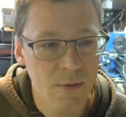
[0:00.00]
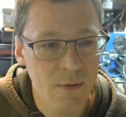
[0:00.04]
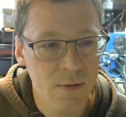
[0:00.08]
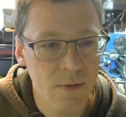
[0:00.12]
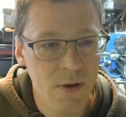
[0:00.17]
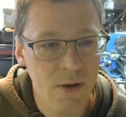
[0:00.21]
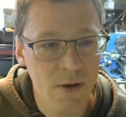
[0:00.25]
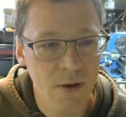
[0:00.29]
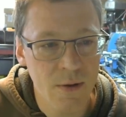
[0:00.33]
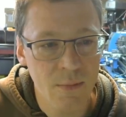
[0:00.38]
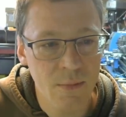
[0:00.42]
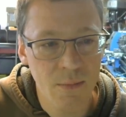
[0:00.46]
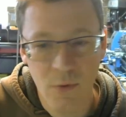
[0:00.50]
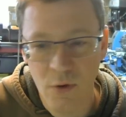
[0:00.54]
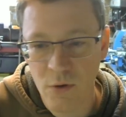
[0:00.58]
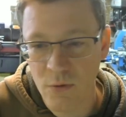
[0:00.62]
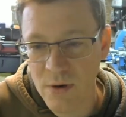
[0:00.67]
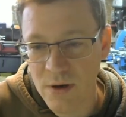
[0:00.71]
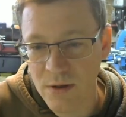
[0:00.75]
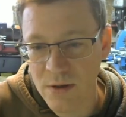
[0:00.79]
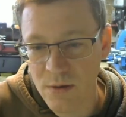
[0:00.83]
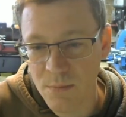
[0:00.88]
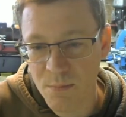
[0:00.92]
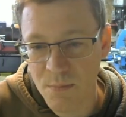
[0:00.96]

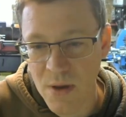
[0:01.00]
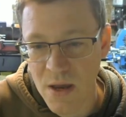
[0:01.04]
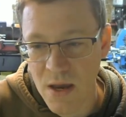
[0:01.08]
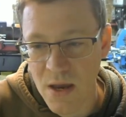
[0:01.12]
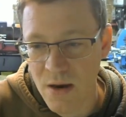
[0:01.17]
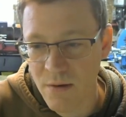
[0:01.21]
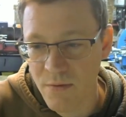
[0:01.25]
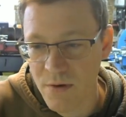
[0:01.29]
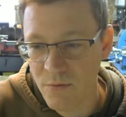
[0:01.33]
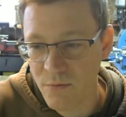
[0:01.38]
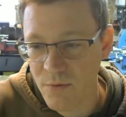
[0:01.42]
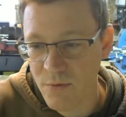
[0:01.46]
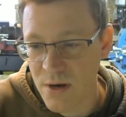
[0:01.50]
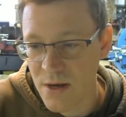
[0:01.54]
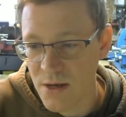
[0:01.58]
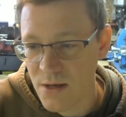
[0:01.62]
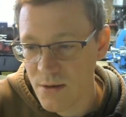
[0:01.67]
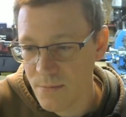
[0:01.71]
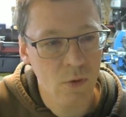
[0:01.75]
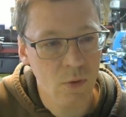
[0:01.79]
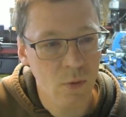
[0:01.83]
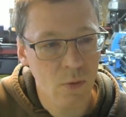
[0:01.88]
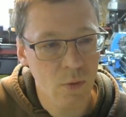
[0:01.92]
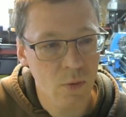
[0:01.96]
around the bearing ring,
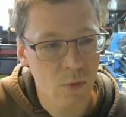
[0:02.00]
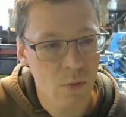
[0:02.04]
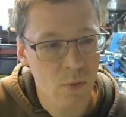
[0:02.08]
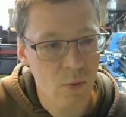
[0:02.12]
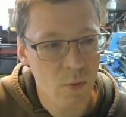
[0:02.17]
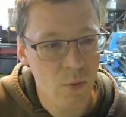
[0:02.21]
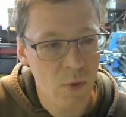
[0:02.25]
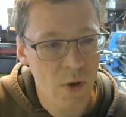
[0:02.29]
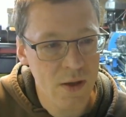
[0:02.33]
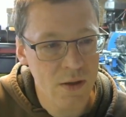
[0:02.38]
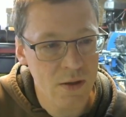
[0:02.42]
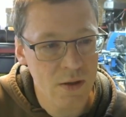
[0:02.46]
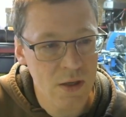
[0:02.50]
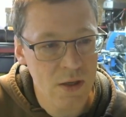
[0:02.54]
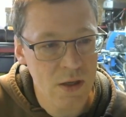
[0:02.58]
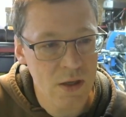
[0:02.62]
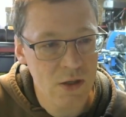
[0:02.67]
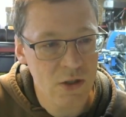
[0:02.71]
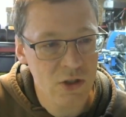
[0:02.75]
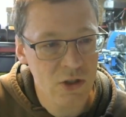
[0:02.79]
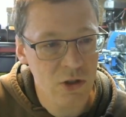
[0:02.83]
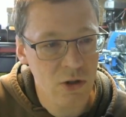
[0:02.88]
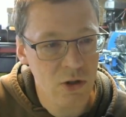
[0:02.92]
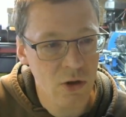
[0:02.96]
where the
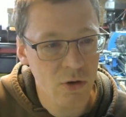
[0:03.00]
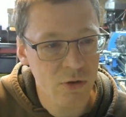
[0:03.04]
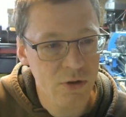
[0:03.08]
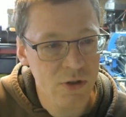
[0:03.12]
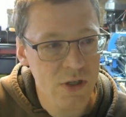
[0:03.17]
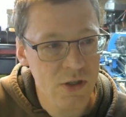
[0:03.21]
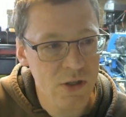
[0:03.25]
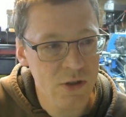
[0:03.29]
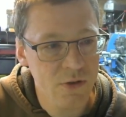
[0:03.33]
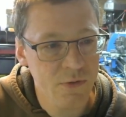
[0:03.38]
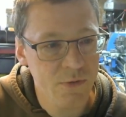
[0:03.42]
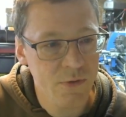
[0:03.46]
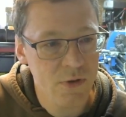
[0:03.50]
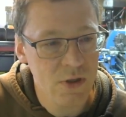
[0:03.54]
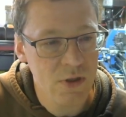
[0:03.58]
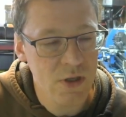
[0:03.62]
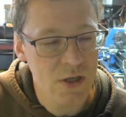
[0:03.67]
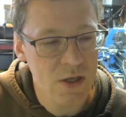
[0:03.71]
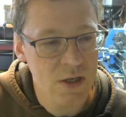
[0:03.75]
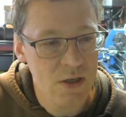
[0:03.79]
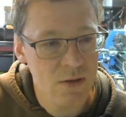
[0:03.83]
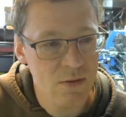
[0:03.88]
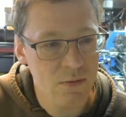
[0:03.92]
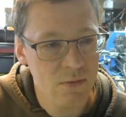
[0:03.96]
slot is for
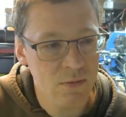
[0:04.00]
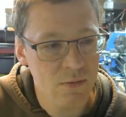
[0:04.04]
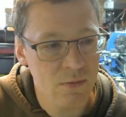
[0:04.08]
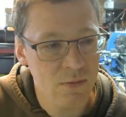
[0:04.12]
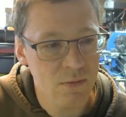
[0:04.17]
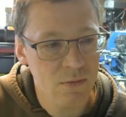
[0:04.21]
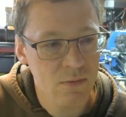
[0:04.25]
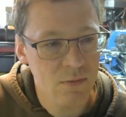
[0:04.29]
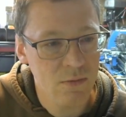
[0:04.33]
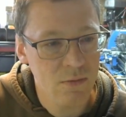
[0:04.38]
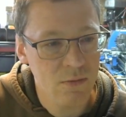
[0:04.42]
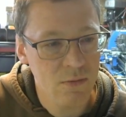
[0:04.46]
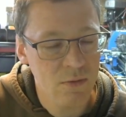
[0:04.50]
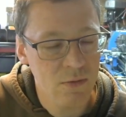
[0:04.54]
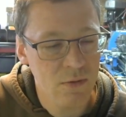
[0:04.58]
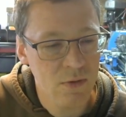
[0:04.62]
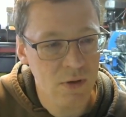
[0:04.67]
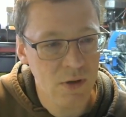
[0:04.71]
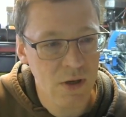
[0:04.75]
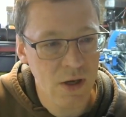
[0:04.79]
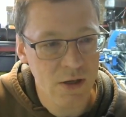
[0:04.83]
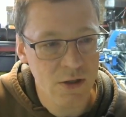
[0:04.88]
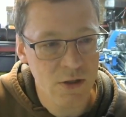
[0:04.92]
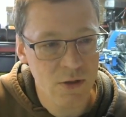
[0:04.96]
the
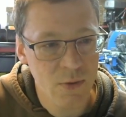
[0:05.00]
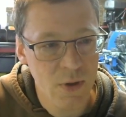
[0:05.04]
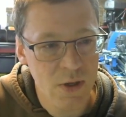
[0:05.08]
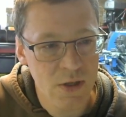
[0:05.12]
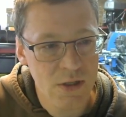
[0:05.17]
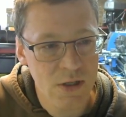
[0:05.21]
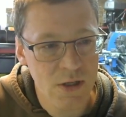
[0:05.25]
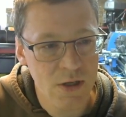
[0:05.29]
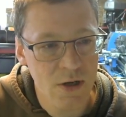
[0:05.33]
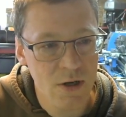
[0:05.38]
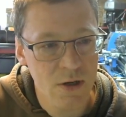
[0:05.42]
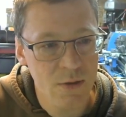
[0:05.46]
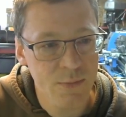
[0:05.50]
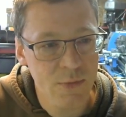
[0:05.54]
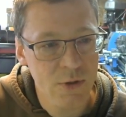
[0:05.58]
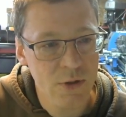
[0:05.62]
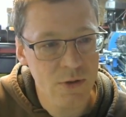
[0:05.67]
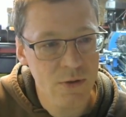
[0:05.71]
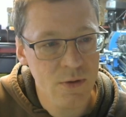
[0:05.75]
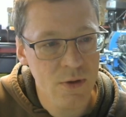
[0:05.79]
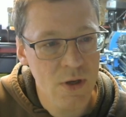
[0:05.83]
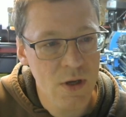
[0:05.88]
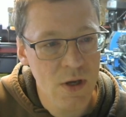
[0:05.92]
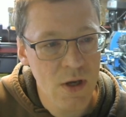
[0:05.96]
actuating arms.
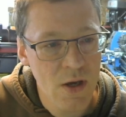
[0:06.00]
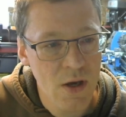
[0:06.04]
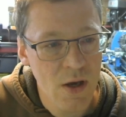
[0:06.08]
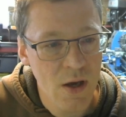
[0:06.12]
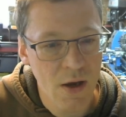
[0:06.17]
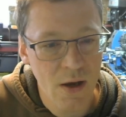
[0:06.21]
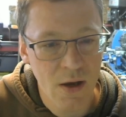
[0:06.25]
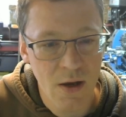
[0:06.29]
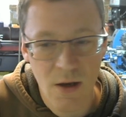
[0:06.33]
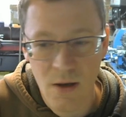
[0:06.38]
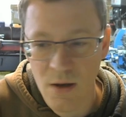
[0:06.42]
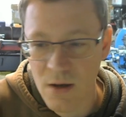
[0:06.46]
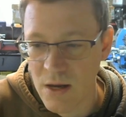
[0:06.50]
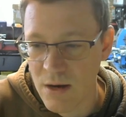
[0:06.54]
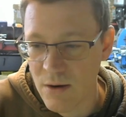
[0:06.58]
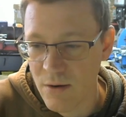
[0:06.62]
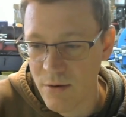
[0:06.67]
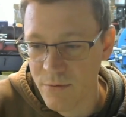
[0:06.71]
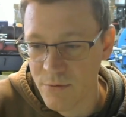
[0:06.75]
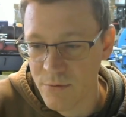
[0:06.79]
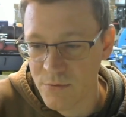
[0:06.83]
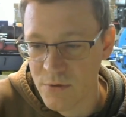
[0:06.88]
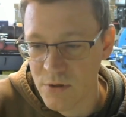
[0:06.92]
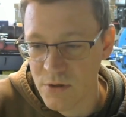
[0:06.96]

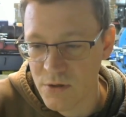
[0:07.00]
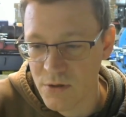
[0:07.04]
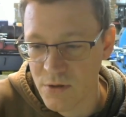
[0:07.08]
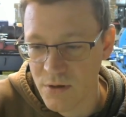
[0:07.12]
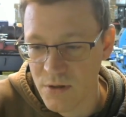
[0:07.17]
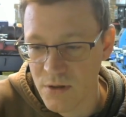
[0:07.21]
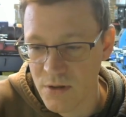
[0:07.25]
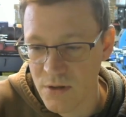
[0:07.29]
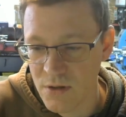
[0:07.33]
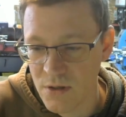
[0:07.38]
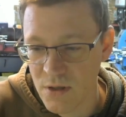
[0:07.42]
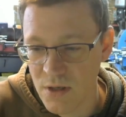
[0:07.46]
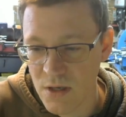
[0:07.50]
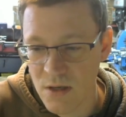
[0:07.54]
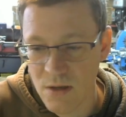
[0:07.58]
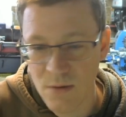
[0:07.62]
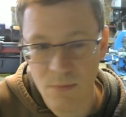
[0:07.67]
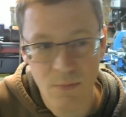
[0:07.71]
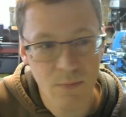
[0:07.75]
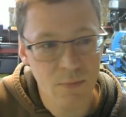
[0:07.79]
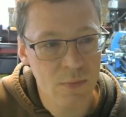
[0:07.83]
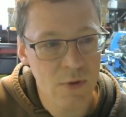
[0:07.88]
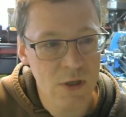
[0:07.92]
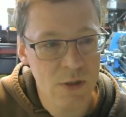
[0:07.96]
However, I've designed
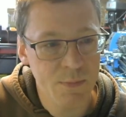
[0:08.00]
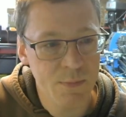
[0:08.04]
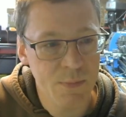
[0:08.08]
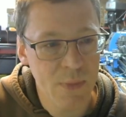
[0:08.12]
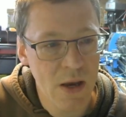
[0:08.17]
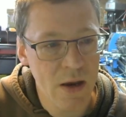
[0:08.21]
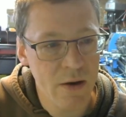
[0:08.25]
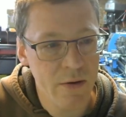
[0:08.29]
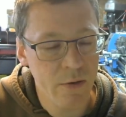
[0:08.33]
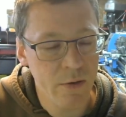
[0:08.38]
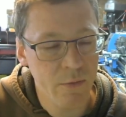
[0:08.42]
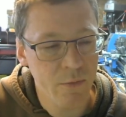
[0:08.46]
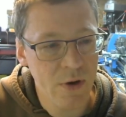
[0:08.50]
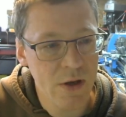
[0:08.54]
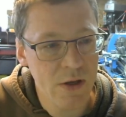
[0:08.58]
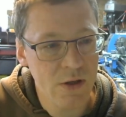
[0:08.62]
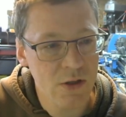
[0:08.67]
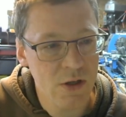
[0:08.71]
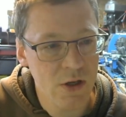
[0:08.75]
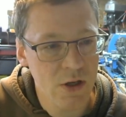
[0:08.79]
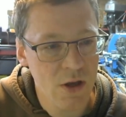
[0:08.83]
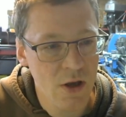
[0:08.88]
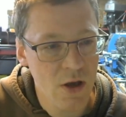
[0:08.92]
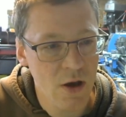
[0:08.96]
this bearing ring
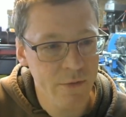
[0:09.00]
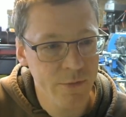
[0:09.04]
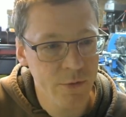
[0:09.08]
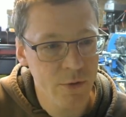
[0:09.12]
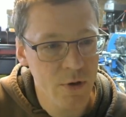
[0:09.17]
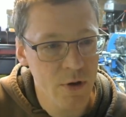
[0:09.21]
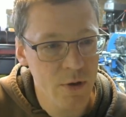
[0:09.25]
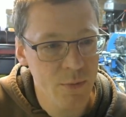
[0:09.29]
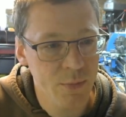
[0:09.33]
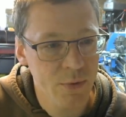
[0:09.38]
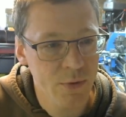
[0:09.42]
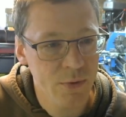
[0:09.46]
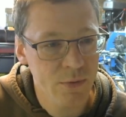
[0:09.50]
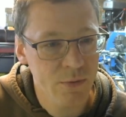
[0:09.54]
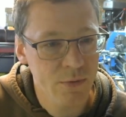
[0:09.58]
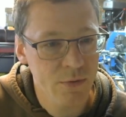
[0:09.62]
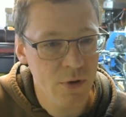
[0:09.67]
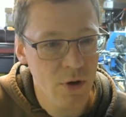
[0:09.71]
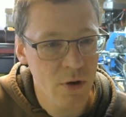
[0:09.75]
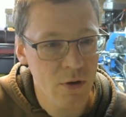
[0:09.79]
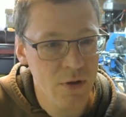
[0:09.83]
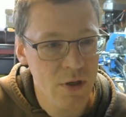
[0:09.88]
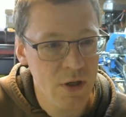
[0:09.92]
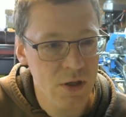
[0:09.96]
to cover up
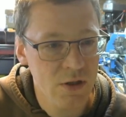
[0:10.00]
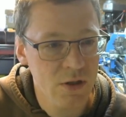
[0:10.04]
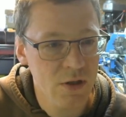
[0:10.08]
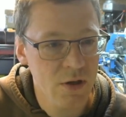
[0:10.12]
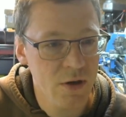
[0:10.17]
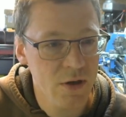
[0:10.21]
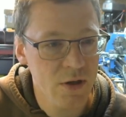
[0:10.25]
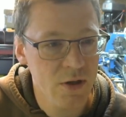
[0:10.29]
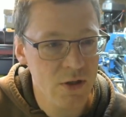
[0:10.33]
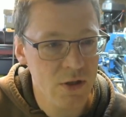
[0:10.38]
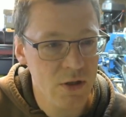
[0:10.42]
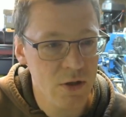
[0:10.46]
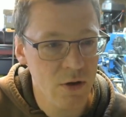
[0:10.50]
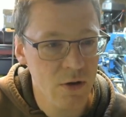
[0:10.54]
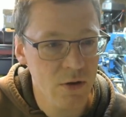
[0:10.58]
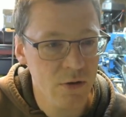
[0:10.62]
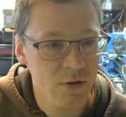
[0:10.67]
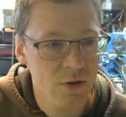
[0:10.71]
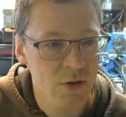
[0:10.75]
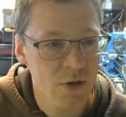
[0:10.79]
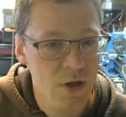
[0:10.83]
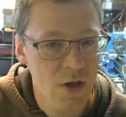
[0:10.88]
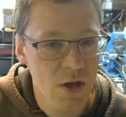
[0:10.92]
the entire slot,